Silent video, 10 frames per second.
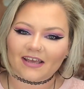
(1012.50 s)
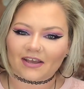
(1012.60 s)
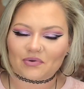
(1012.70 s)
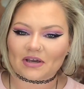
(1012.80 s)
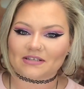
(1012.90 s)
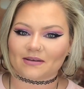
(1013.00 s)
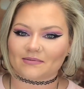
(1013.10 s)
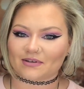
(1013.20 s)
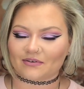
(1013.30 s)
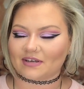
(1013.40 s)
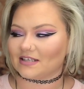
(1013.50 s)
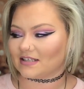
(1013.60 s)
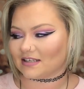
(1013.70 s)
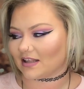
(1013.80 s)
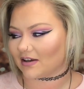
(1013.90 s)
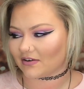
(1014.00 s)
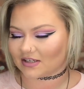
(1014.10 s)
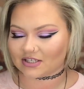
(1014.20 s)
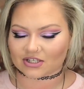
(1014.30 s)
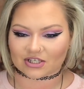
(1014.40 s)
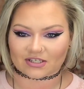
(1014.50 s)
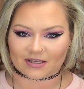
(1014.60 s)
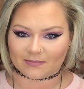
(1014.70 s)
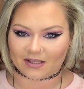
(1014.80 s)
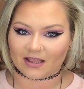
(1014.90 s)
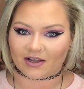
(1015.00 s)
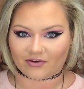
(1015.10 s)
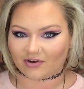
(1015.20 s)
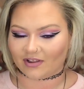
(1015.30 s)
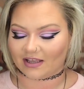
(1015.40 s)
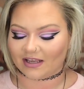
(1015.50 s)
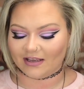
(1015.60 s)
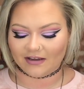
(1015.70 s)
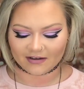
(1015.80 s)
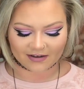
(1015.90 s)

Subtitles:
He wakes up so easy though. He just looked at me like, really?